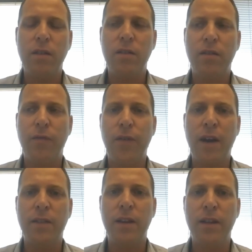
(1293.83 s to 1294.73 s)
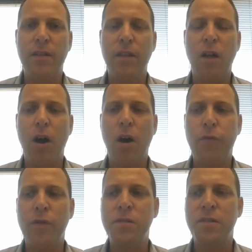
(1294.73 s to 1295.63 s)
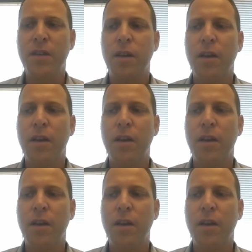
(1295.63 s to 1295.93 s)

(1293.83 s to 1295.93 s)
is the fact that it offers